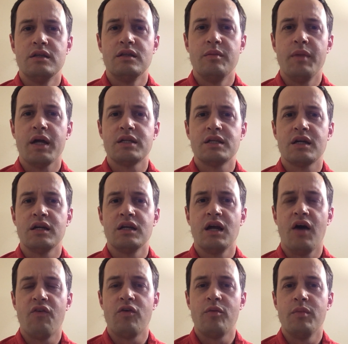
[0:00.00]
the Mexican
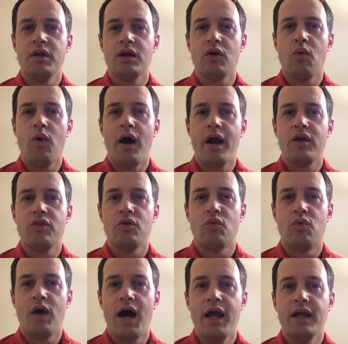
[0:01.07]
government acquire the
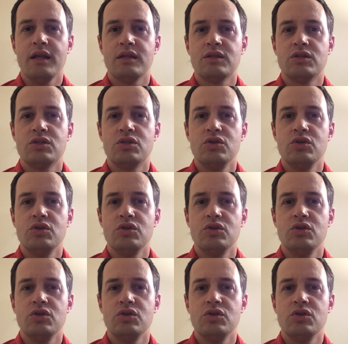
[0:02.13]
right